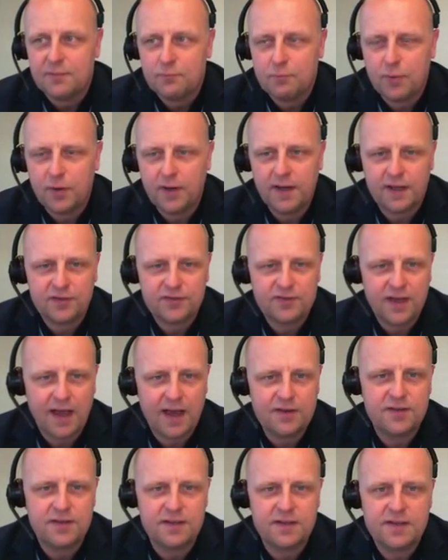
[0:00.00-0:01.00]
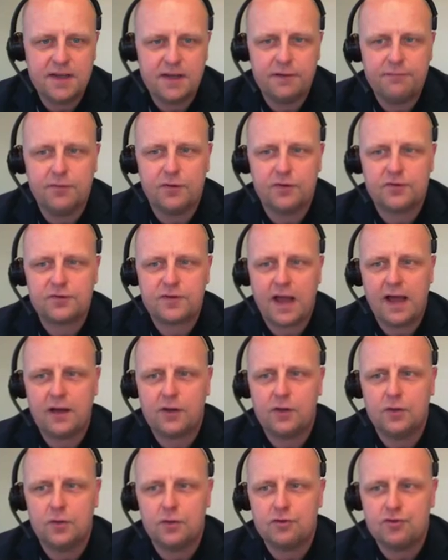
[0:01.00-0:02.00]
pretty exciting year for
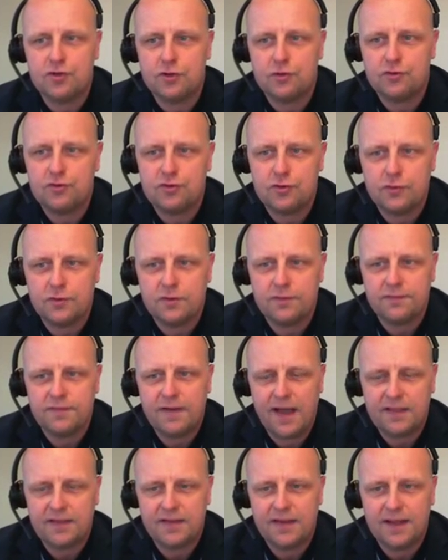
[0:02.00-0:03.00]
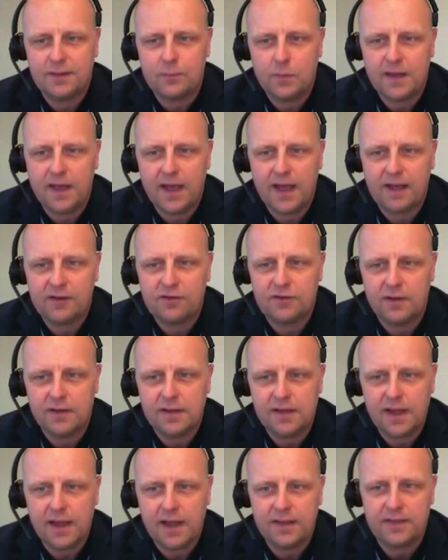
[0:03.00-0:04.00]
SKAKO due to the fact that we
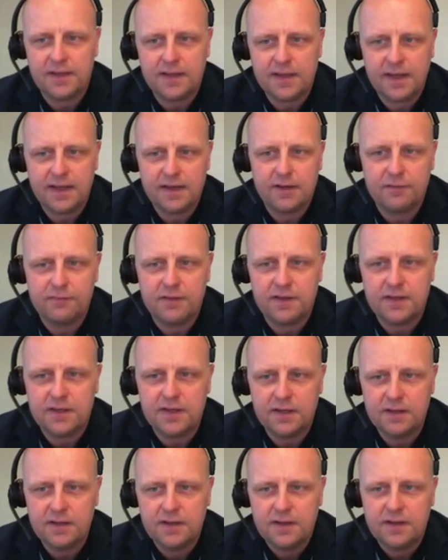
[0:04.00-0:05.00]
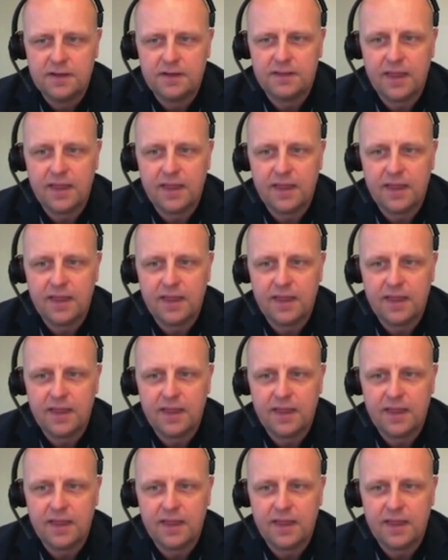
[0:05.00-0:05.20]
actually at the end of the year